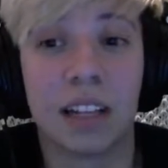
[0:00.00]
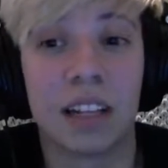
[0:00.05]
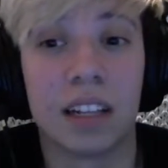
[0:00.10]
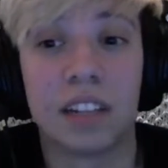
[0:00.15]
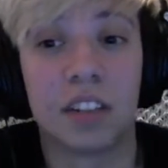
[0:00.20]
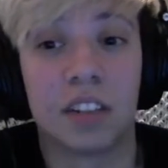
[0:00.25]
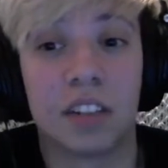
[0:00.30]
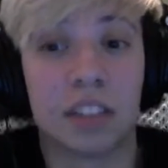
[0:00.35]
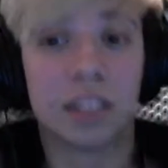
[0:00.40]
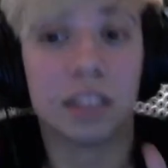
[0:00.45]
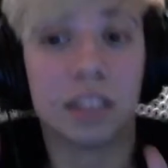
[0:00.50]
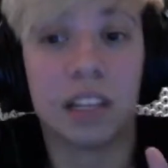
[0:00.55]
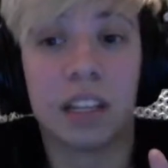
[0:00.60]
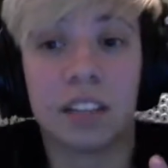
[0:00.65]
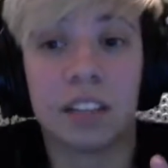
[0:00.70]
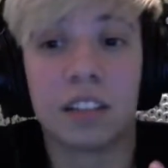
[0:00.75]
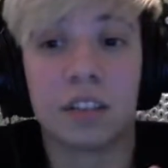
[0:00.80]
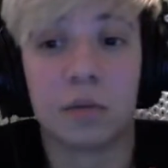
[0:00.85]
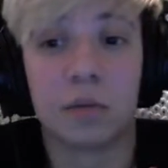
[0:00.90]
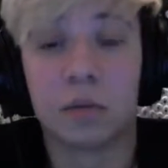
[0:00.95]
That's just
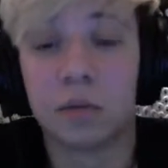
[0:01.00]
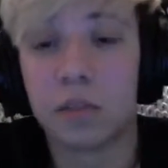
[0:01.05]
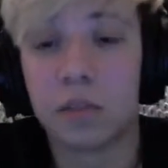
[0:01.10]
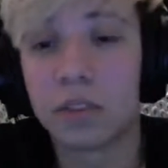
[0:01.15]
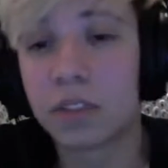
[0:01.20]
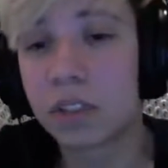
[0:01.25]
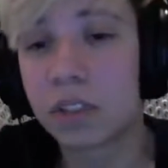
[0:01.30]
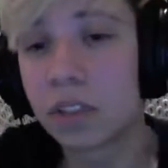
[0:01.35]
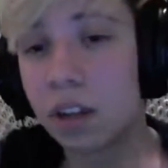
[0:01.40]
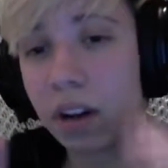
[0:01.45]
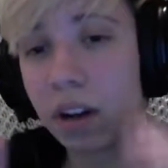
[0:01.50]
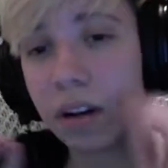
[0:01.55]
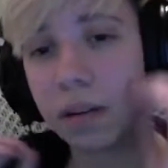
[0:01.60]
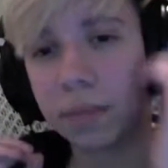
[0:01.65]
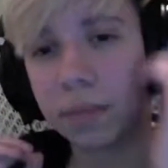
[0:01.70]
against the rules. I